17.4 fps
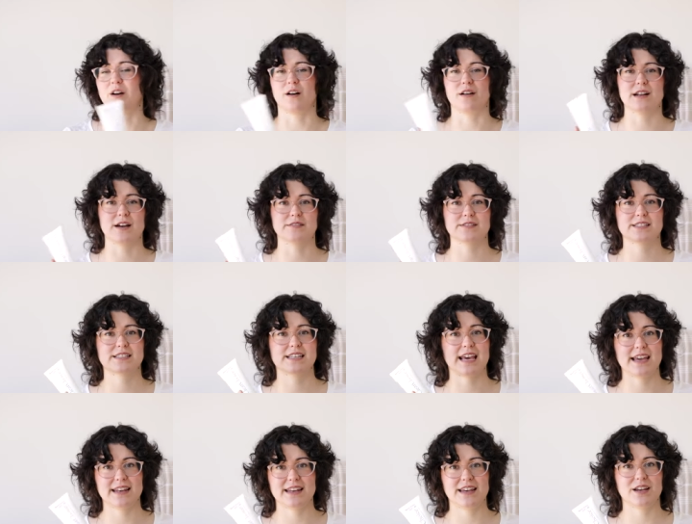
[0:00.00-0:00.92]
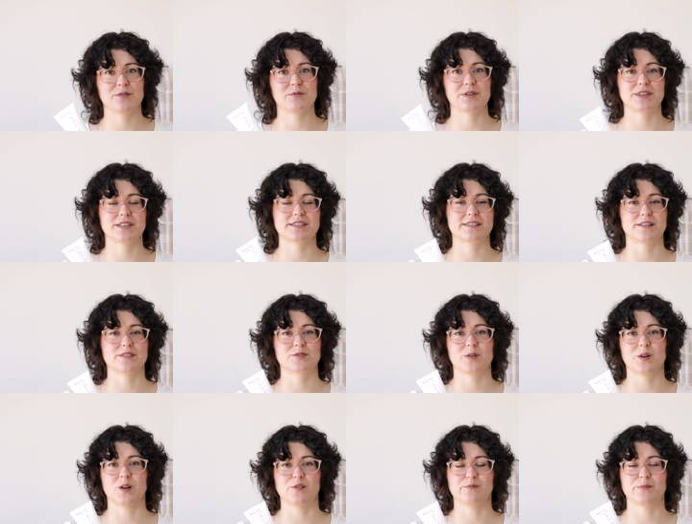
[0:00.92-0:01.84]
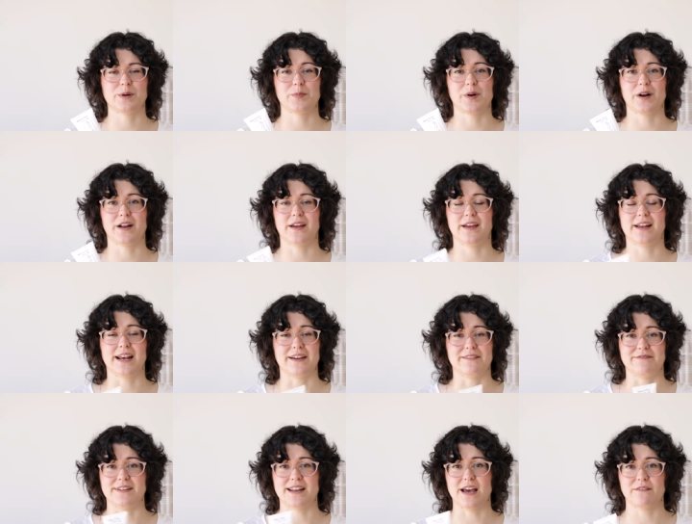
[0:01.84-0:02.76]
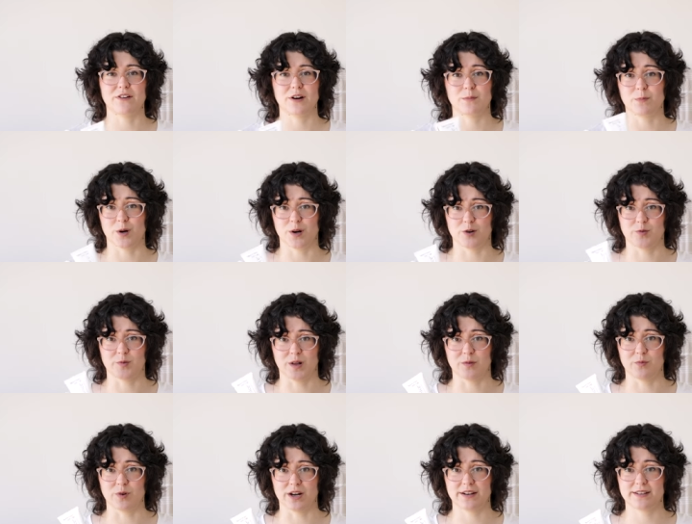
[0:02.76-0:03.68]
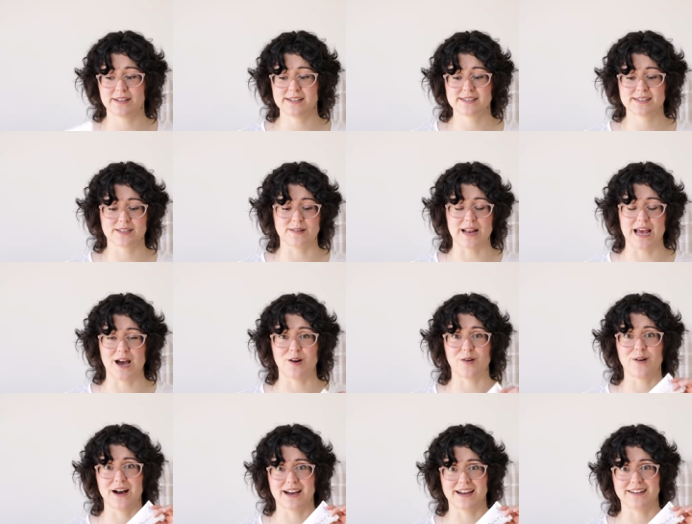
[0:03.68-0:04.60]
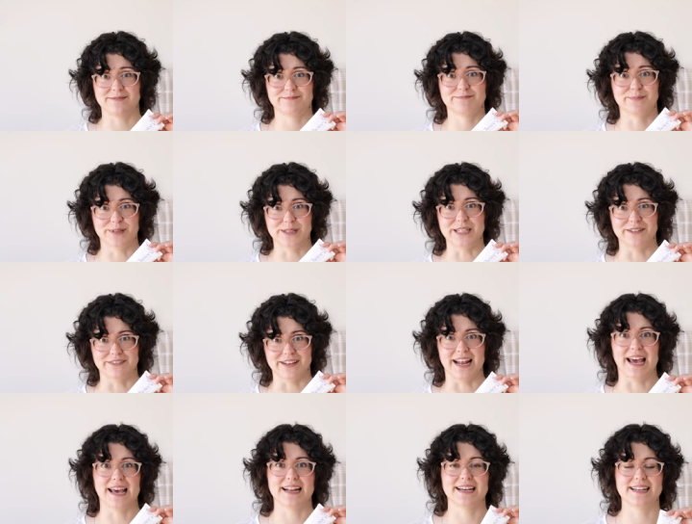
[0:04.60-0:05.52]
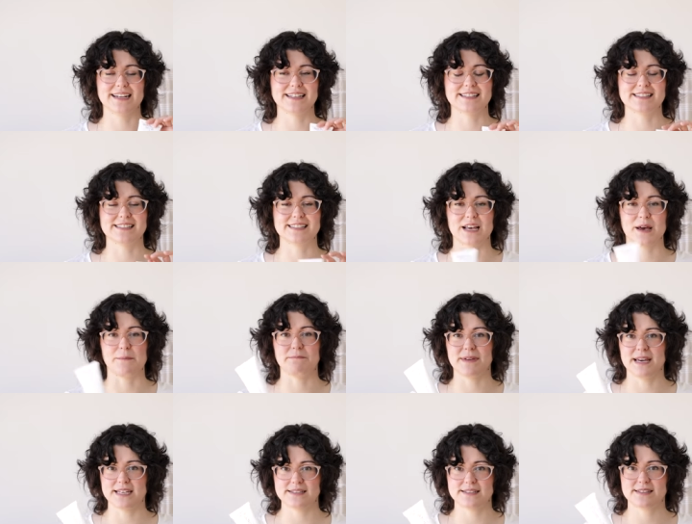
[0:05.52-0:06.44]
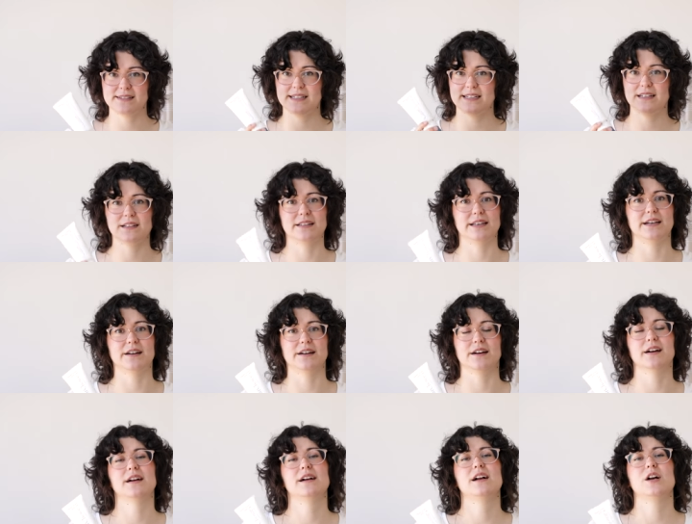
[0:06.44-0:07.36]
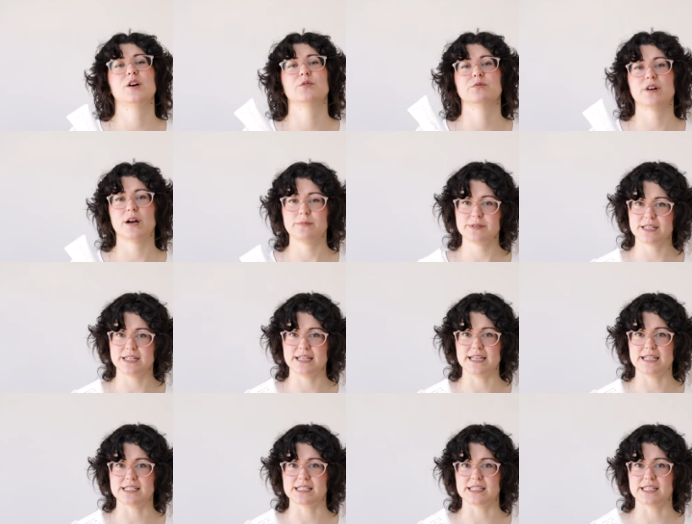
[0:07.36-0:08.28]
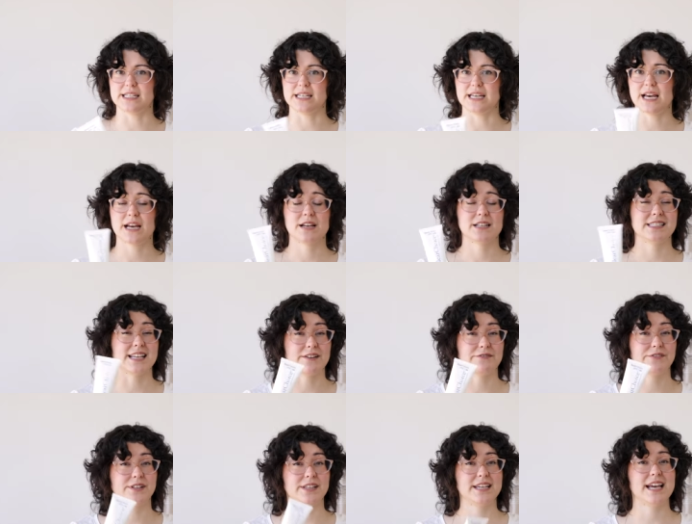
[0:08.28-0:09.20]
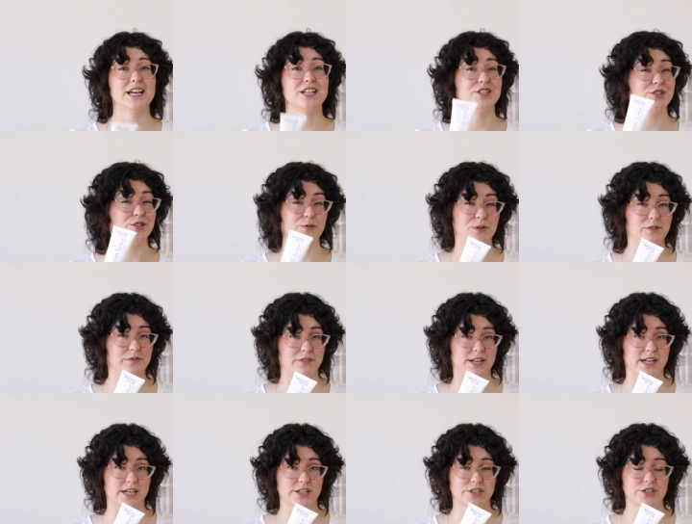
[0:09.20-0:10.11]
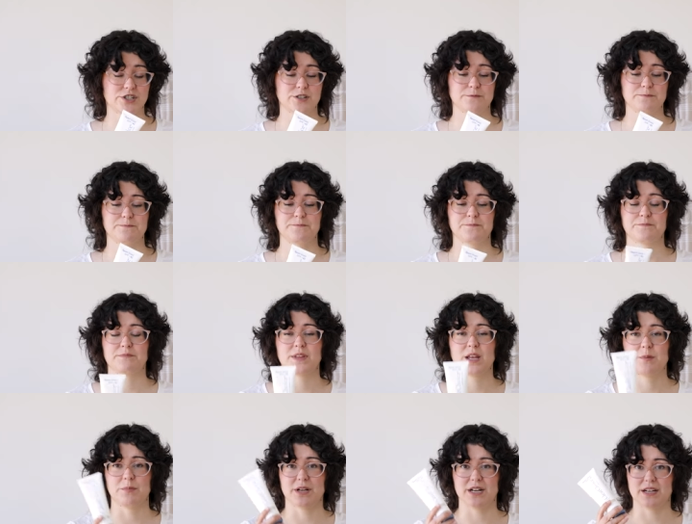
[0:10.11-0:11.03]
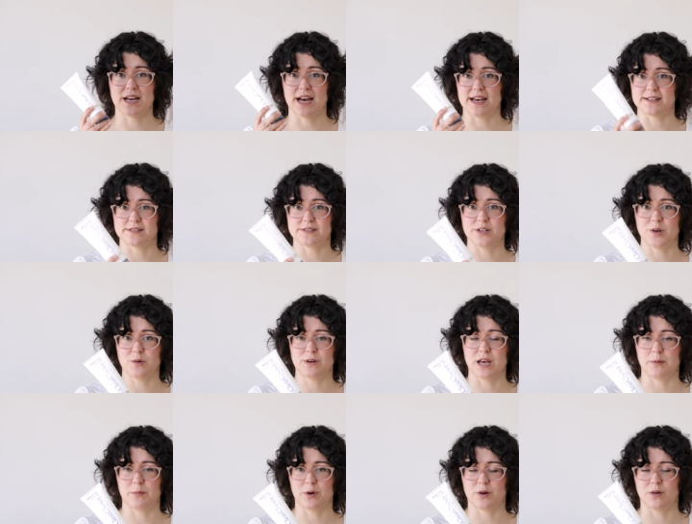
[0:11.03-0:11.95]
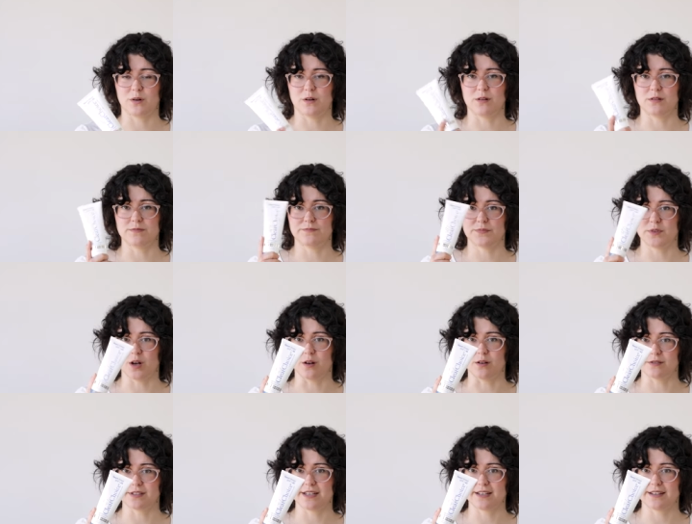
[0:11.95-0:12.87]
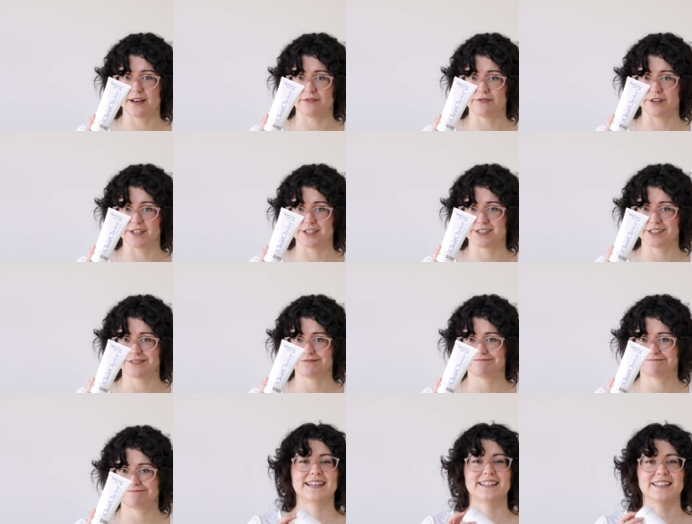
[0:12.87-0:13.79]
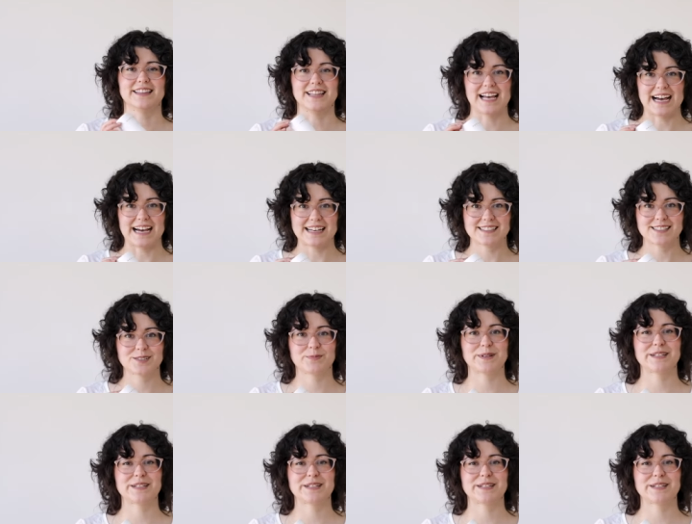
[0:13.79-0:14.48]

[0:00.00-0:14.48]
gone out skating with this sunscreen over my body and I've never burned while I'm wearing this, so now I believe in it. It is amazingly clear, rubs in easily, definitely a dewy finish, but it has no chemical all zinc coverage. Last